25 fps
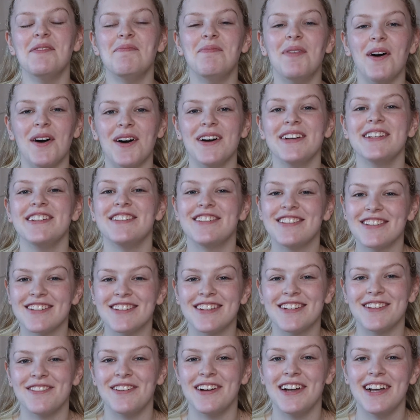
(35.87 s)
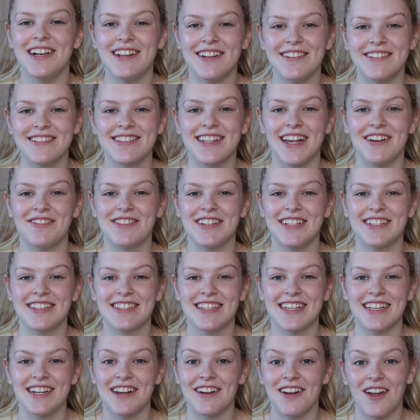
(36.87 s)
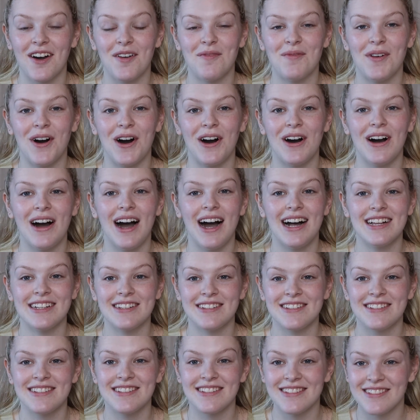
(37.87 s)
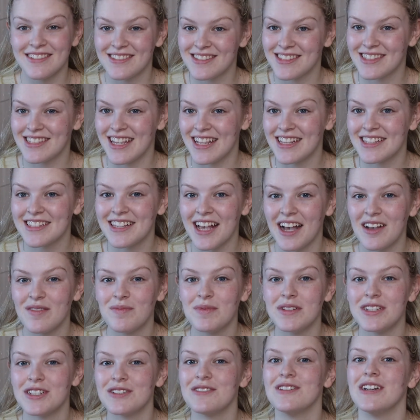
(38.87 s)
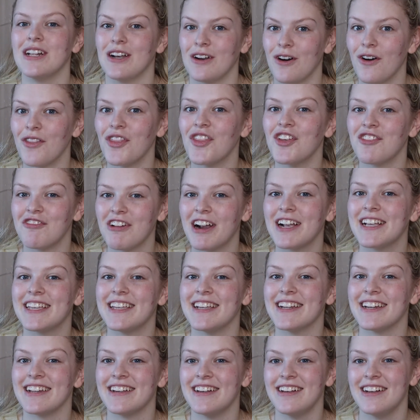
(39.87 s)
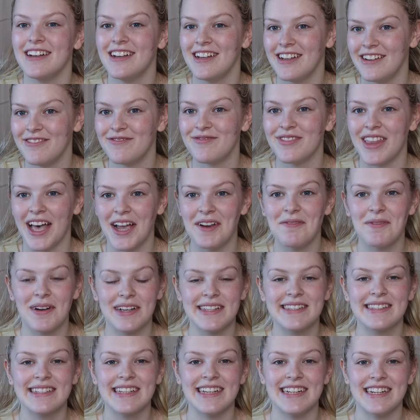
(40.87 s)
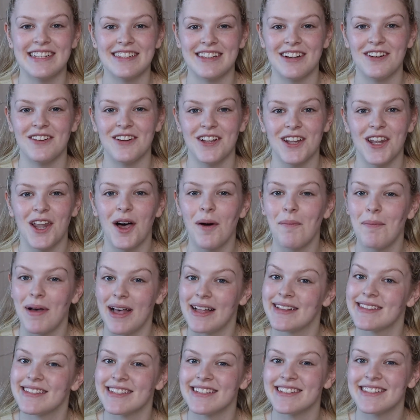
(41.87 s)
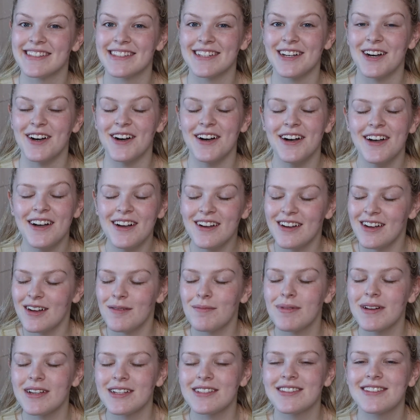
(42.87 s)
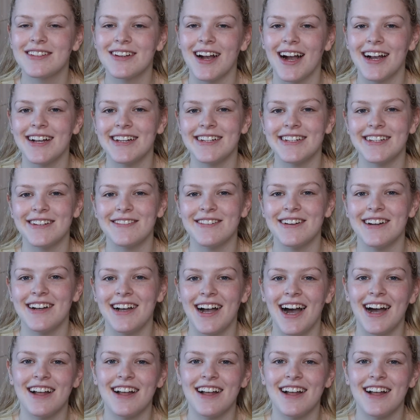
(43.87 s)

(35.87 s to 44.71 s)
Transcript: But you should do it, it looks after your skin a lot more, and since I've been doing it on the regular, like, my skin is a whole lot better, so please try and do it.